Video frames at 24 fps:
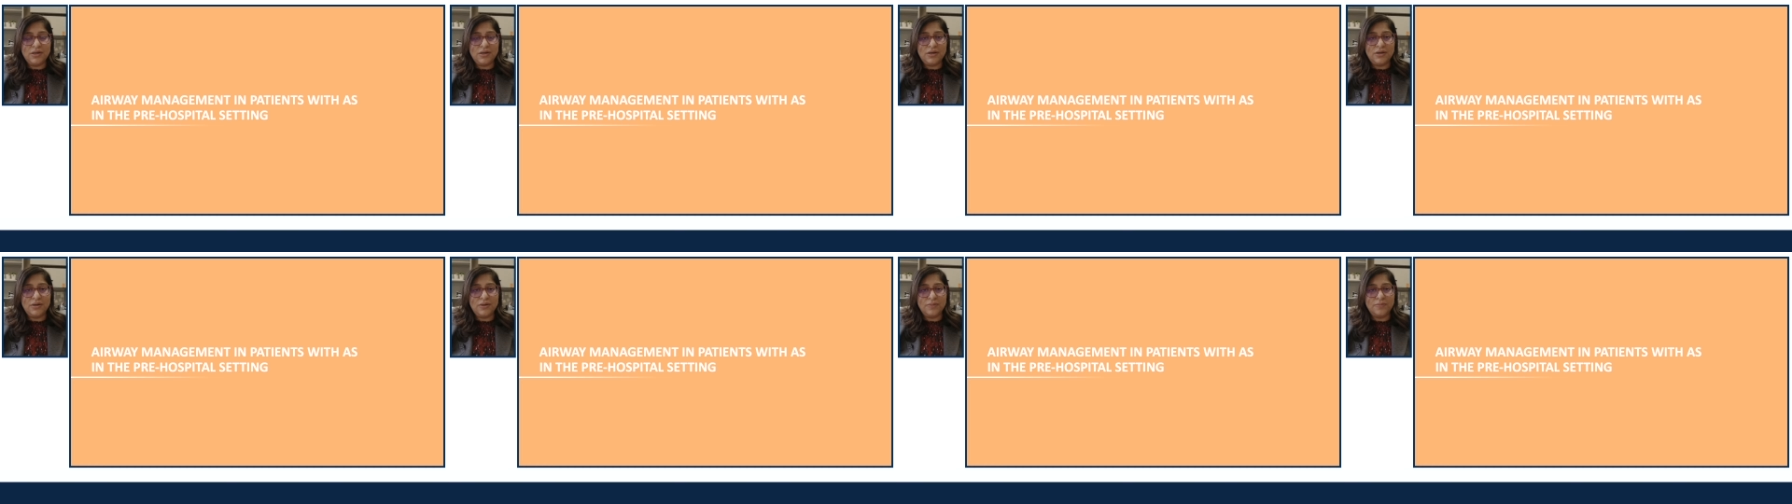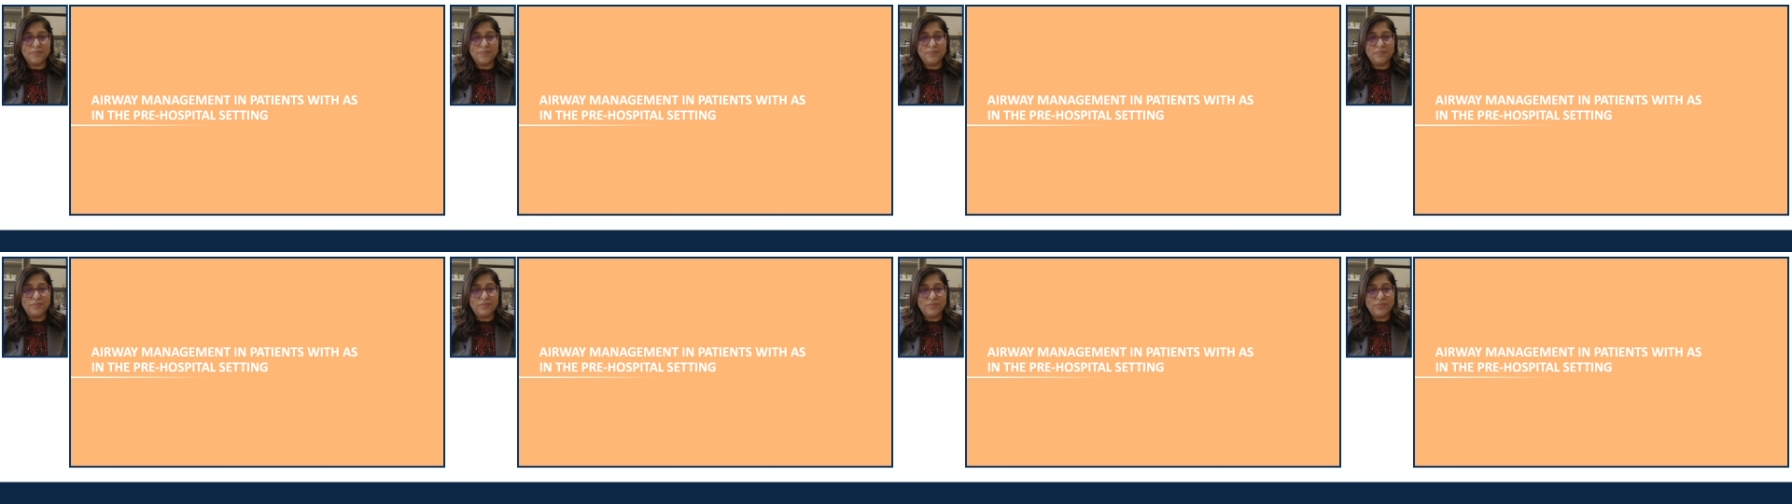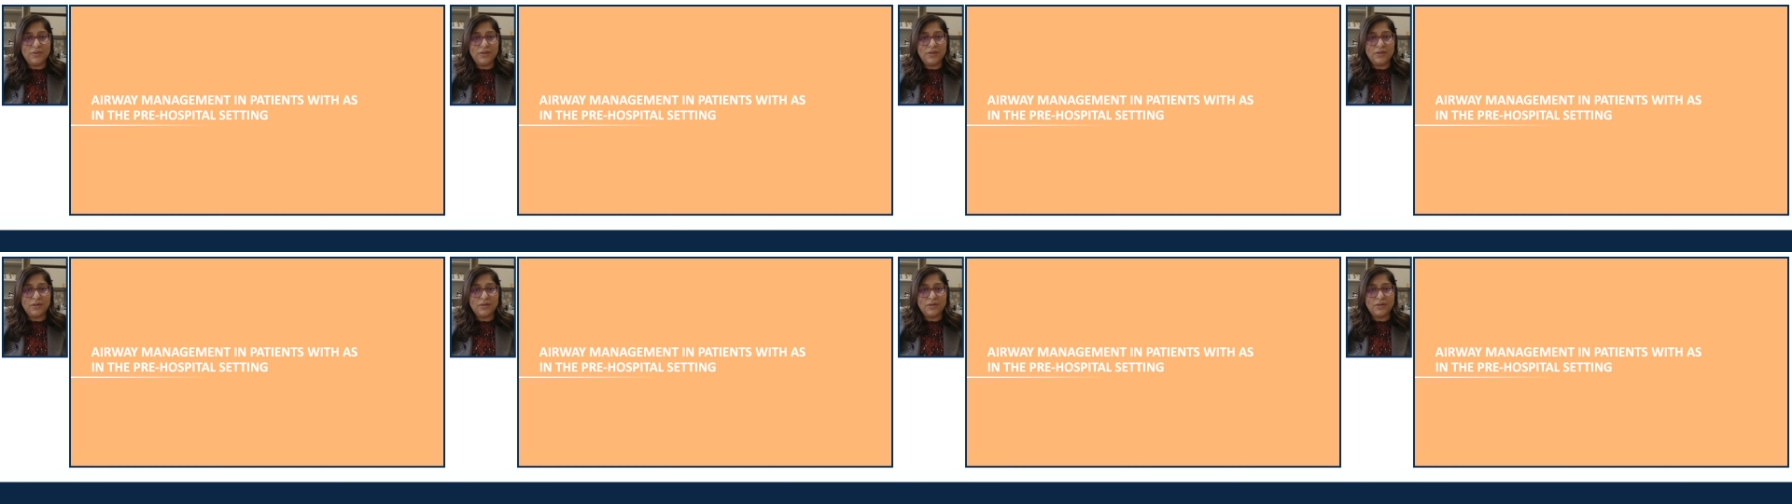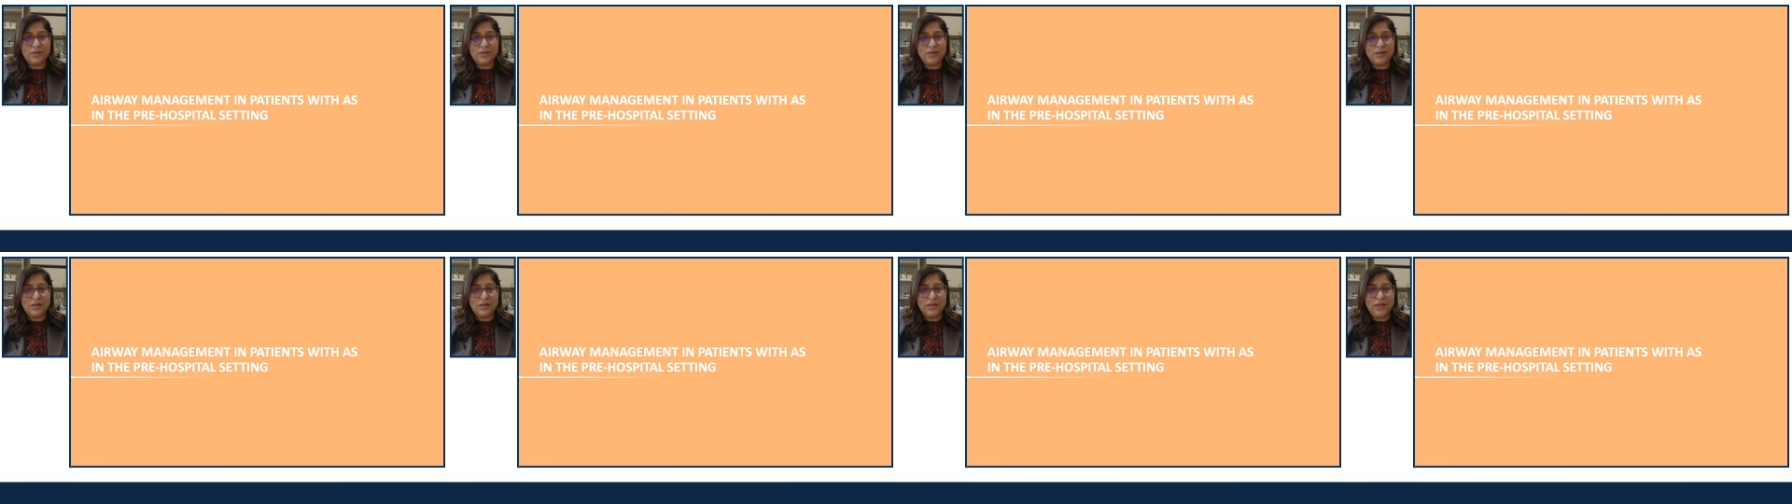um,
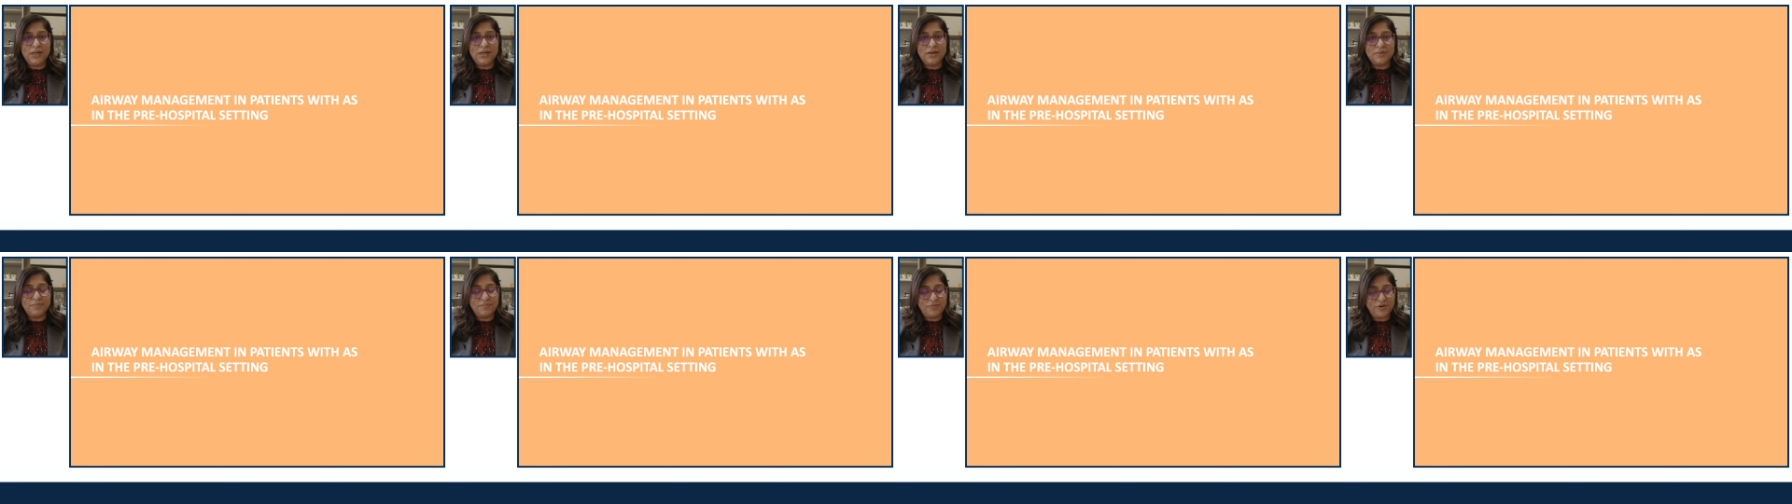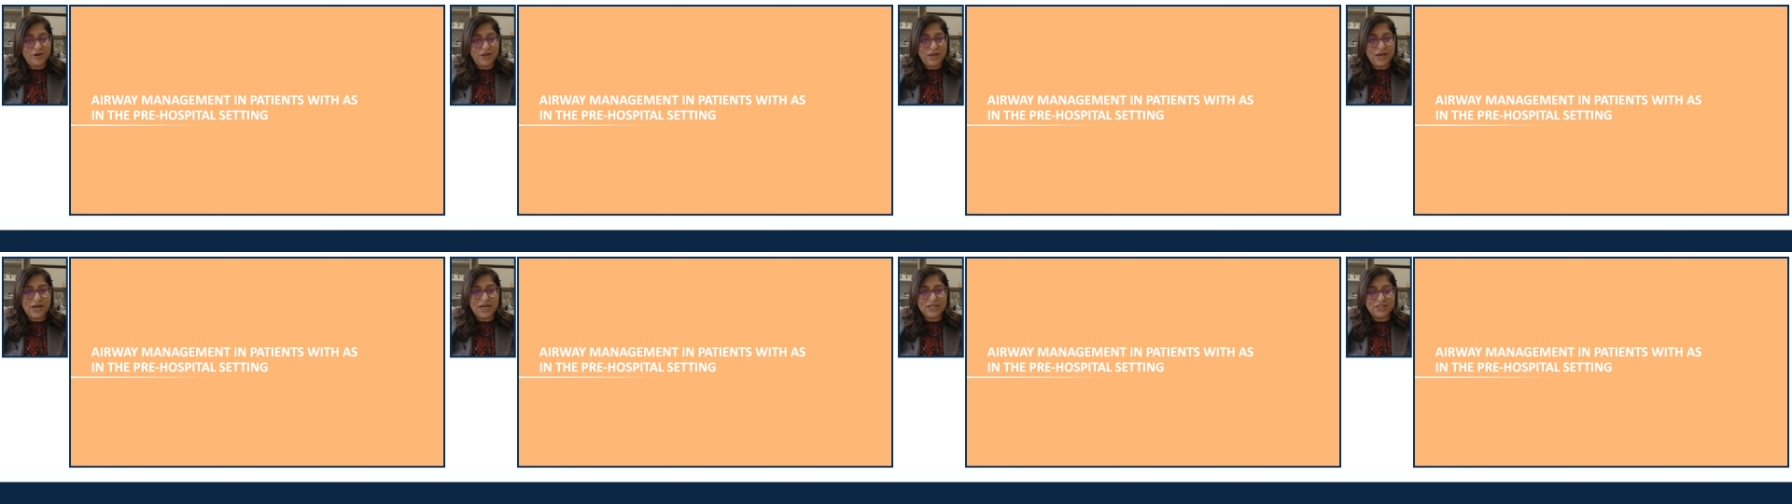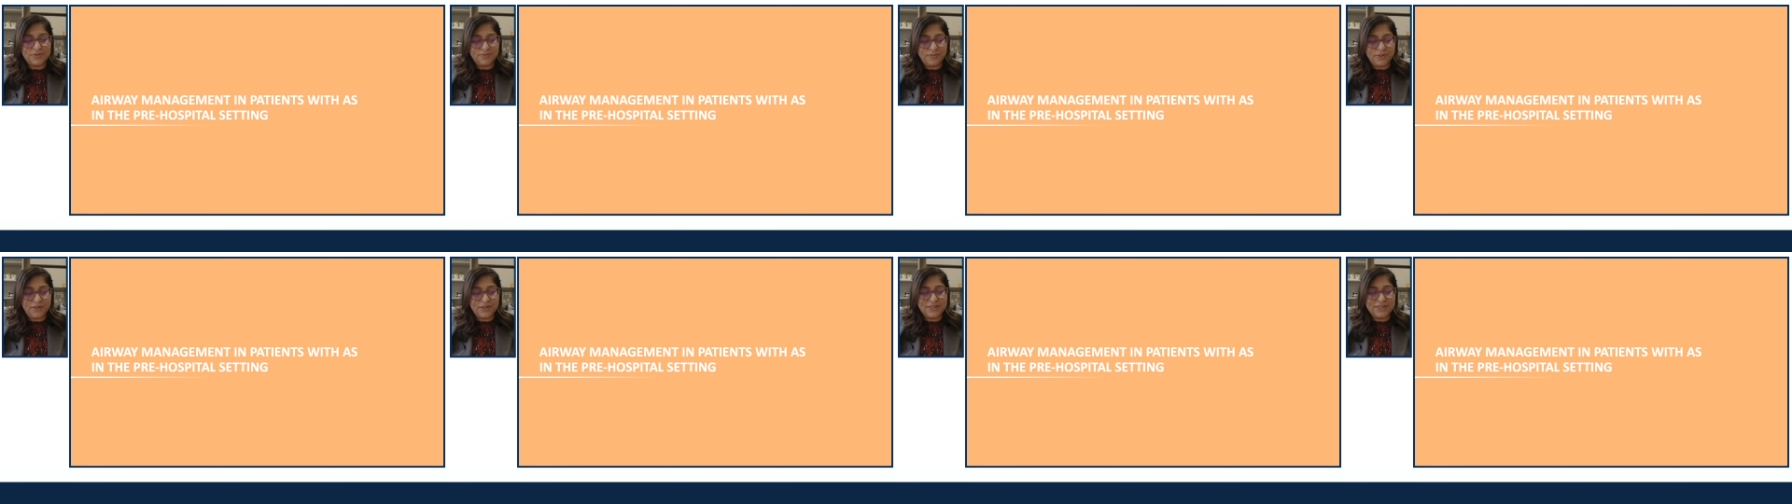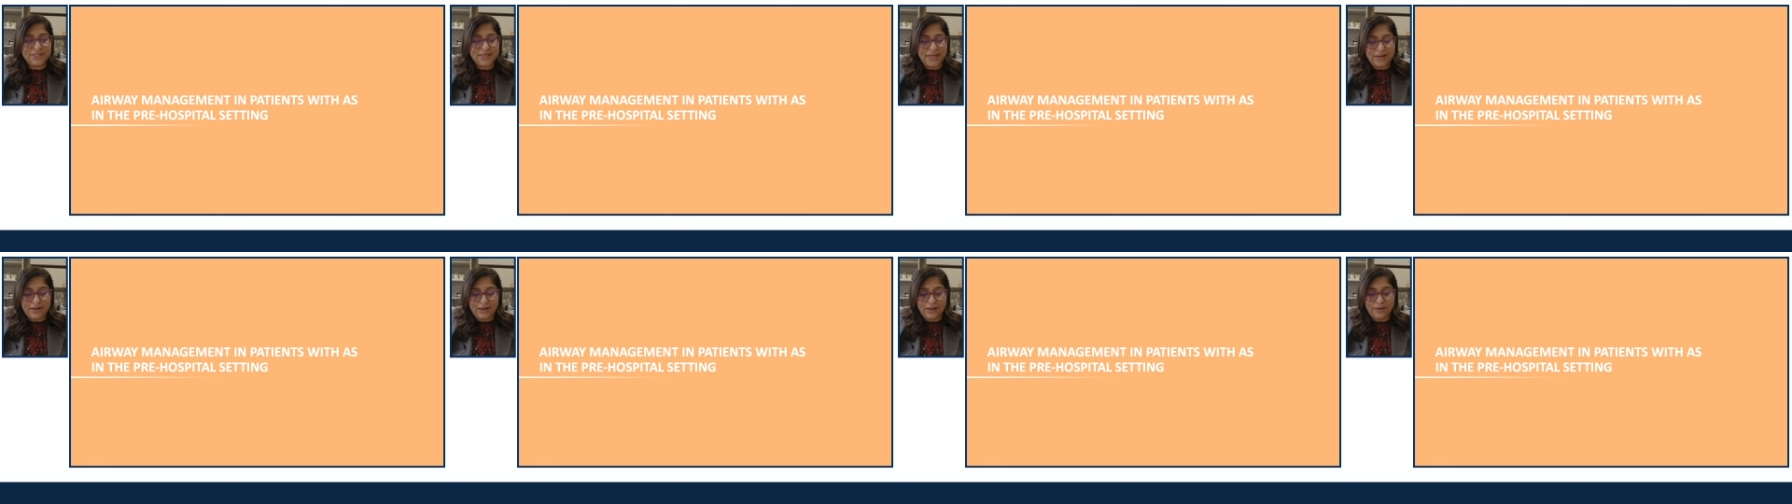in a pre-hospital
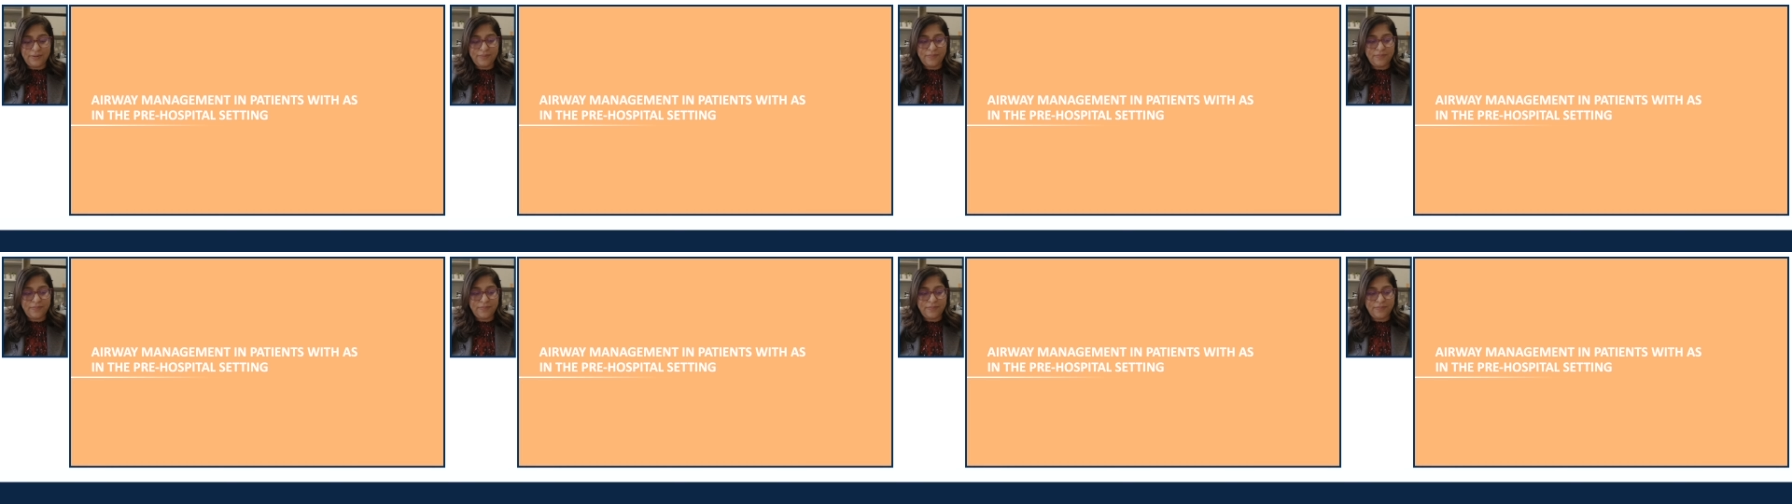setting.